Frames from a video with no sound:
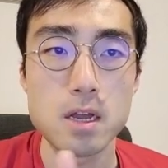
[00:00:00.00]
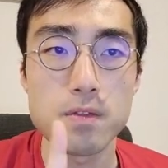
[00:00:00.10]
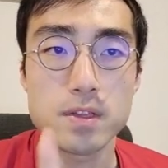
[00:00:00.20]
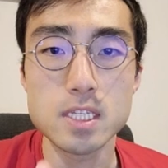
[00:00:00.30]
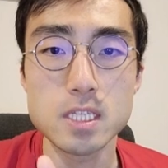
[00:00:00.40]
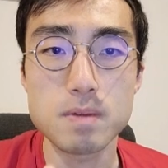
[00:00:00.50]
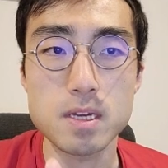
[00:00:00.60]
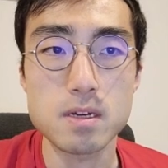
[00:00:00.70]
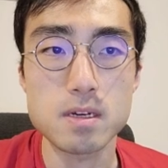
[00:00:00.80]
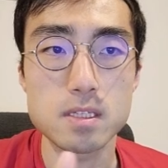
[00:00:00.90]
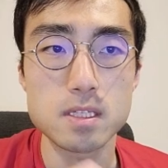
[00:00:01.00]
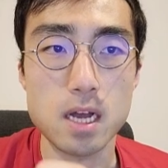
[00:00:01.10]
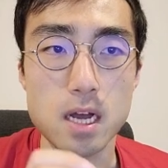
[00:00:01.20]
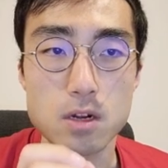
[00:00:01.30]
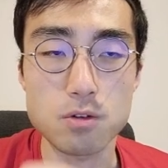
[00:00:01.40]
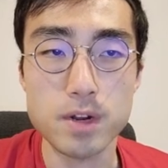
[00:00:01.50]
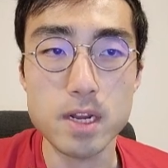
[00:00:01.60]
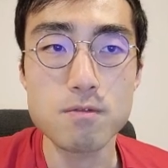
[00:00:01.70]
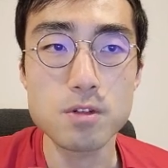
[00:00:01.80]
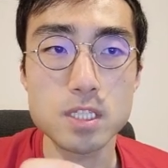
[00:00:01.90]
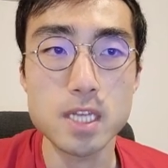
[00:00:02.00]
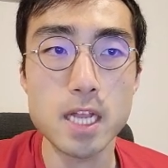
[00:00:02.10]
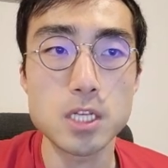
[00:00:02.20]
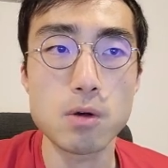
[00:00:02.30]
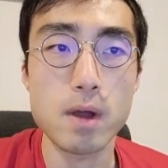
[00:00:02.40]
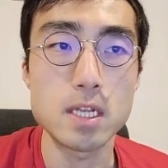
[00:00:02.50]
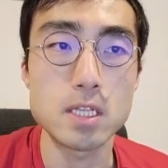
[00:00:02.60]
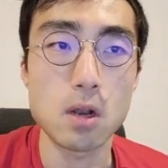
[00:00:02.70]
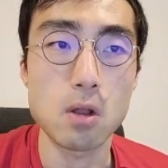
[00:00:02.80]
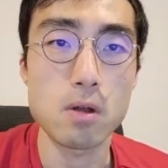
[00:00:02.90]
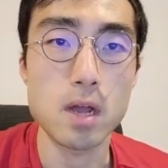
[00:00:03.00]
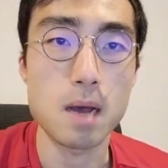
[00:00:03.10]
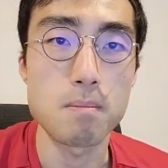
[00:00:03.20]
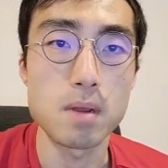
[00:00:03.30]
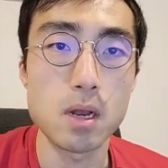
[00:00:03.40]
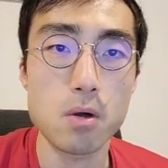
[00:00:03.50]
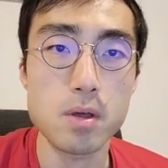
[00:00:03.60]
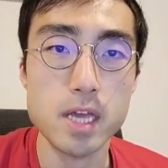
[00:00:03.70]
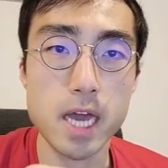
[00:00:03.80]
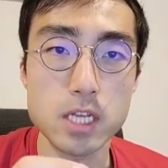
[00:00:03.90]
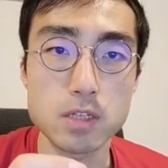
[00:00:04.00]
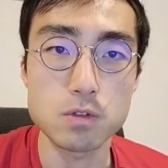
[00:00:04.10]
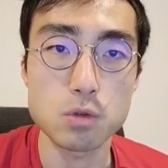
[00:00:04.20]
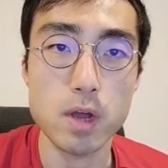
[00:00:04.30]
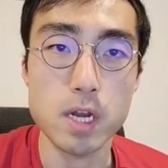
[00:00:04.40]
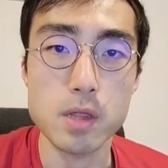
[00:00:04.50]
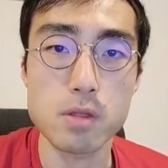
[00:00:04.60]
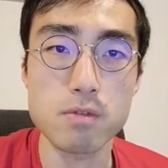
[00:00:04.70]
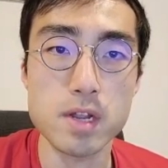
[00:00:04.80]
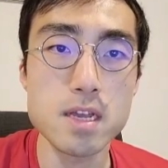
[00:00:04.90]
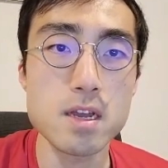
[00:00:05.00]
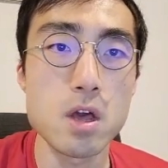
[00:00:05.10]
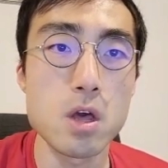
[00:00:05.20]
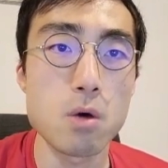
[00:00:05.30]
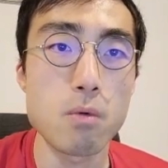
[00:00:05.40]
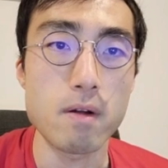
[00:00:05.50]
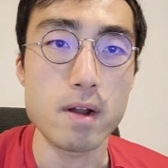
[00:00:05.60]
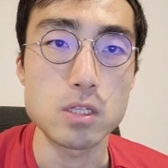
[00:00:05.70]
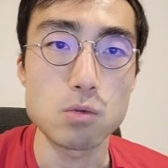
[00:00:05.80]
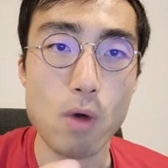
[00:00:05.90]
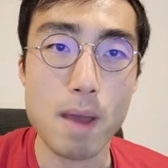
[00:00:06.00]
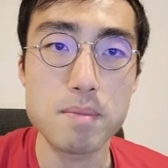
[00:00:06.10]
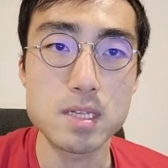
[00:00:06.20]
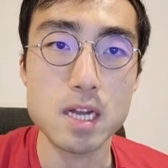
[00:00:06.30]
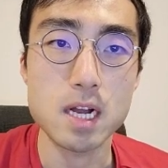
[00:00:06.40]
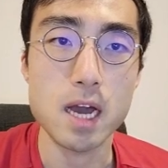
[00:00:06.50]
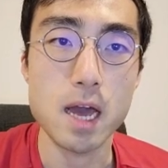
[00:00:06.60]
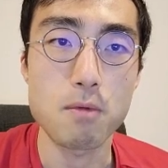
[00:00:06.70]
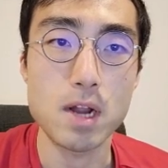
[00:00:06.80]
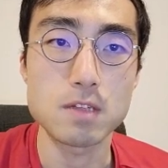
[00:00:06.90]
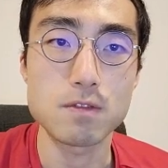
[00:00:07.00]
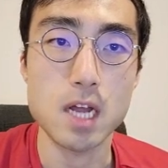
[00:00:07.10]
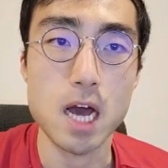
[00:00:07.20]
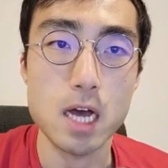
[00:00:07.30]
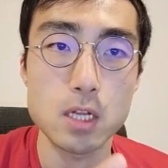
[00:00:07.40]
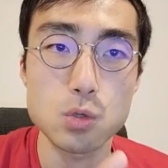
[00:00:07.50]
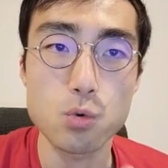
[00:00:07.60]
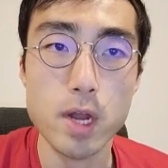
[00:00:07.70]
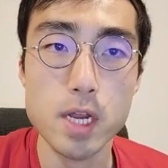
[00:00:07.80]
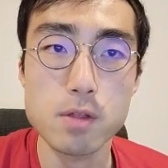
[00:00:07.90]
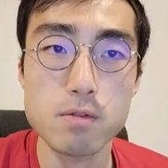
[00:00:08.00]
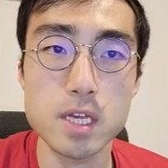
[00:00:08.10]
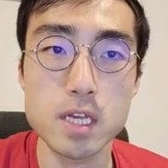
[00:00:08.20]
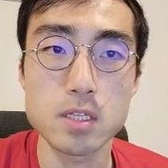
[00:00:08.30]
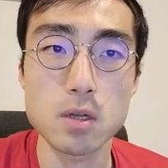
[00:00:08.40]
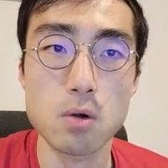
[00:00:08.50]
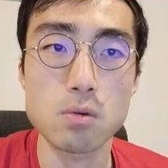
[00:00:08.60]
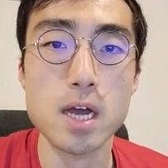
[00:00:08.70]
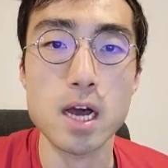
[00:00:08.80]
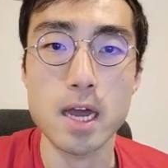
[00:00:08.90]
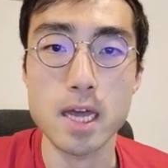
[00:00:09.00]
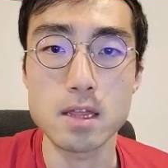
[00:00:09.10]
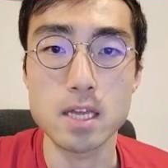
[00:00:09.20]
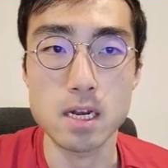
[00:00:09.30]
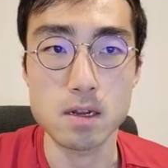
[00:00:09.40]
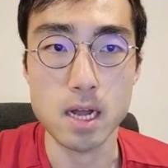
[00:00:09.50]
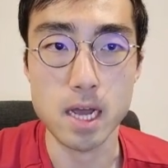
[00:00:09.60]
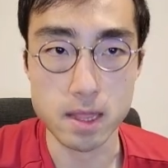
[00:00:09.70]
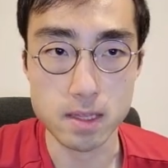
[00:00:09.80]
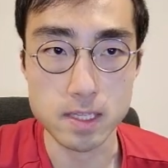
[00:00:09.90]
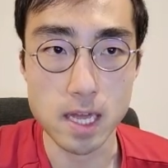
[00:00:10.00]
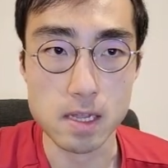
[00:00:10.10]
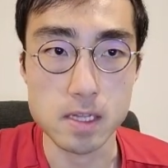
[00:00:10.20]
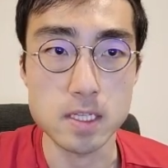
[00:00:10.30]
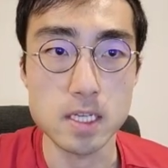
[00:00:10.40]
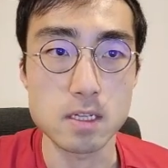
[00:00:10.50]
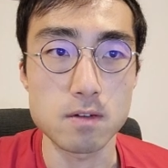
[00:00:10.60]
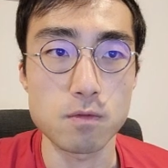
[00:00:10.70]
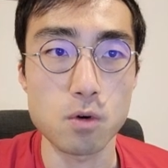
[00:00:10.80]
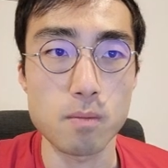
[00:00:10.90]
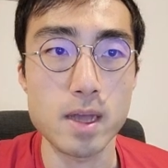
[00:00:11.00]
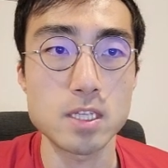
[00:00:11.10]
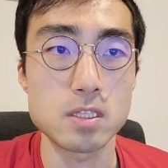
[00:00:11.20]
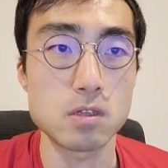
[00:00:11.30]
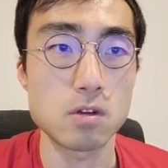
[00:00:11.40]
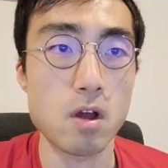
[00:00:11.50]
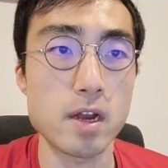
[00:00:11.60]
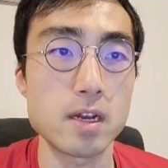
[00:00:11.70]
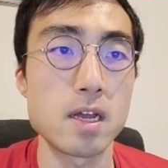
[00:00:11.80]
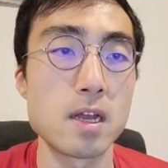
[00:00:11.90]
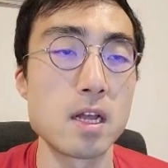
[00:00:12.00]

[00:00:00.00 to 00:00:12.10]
This is because Greenwood, Sancho, and Dalot are below the age of 23, whereas Wan-Bissaka and Rashford are 23 years old at the start of the season for Manchester United.